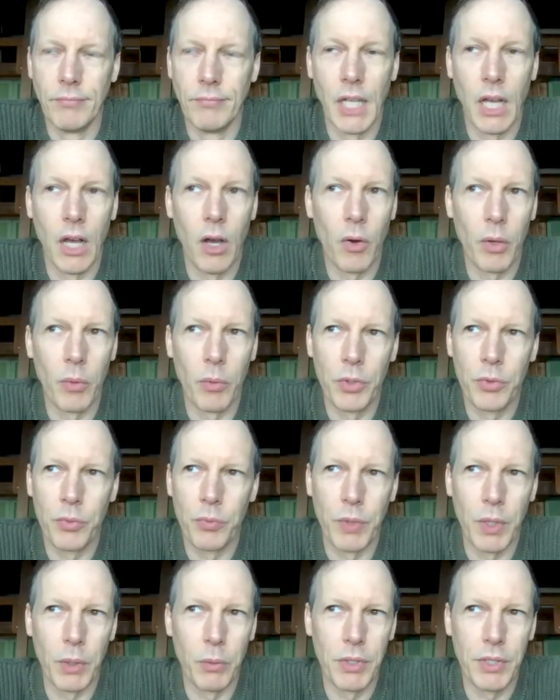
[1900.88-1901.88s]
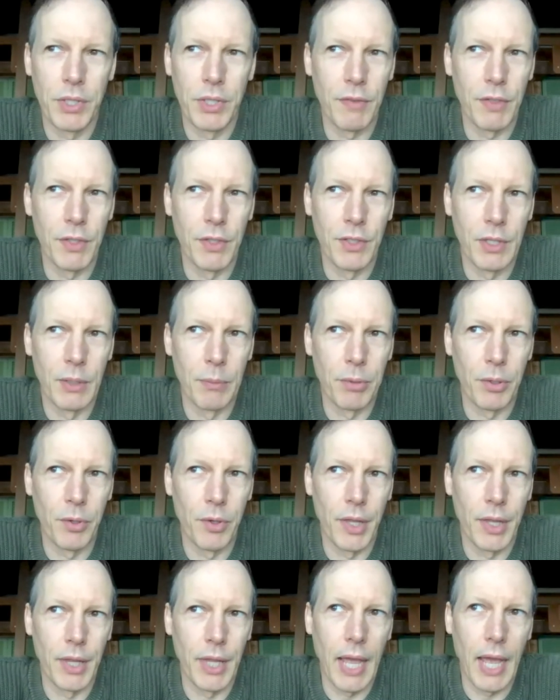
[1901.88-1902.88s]
No, it was even simpler
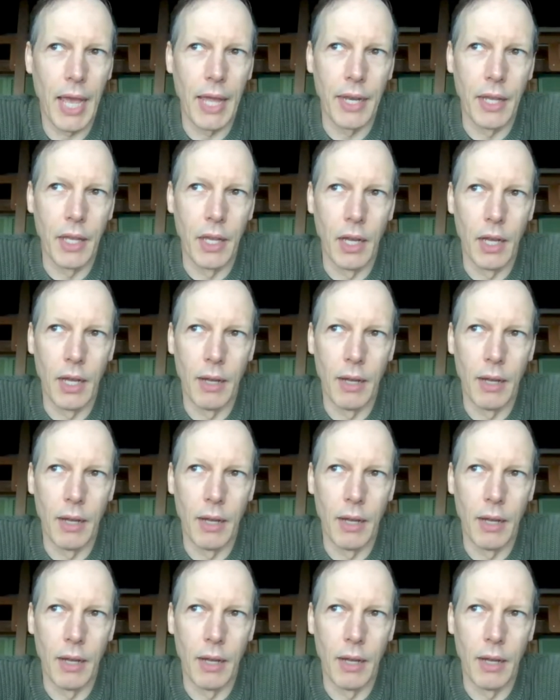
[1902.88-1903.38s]
than that.